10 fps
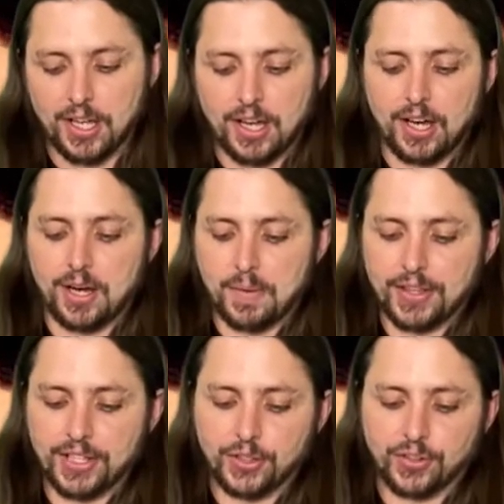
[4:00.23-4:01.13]
I
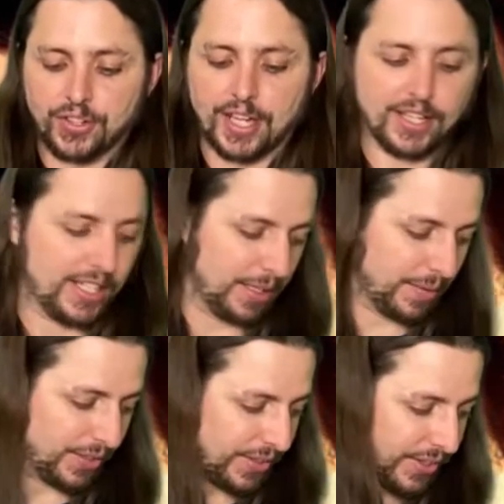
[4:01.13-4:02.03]
thought this was kind of neat
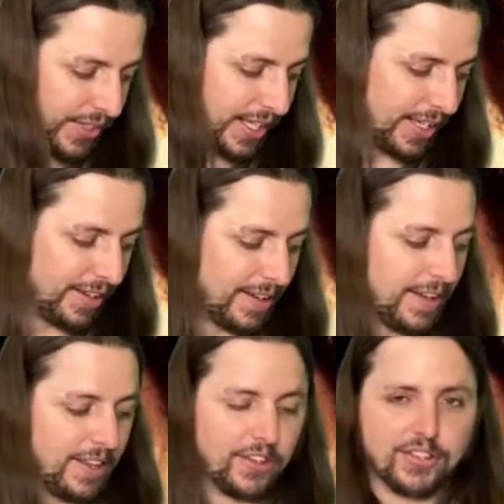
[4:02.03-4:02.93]
because this is, again,
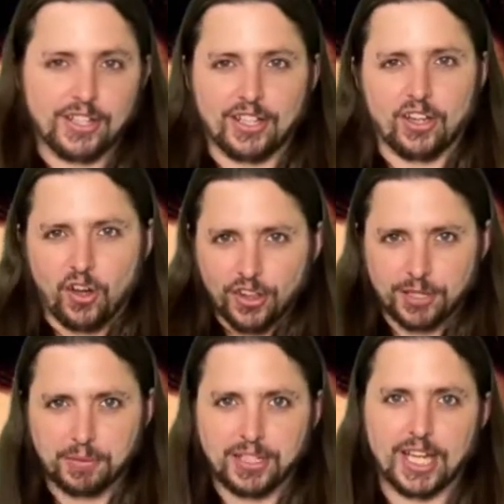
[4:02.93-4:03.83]
there's all
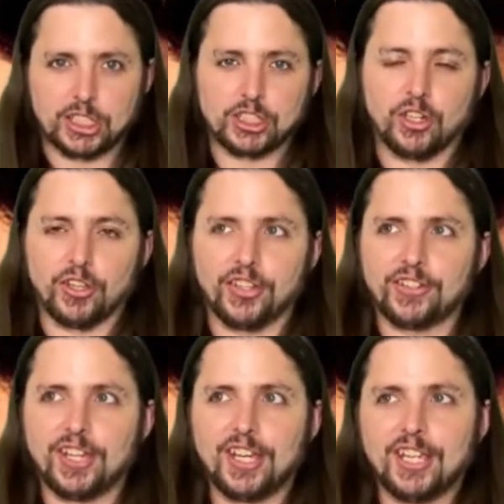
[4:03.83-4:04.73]
this protection, all
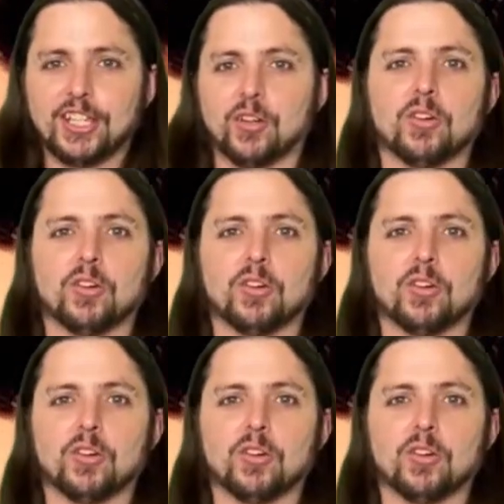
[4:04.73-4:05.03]
this, you know,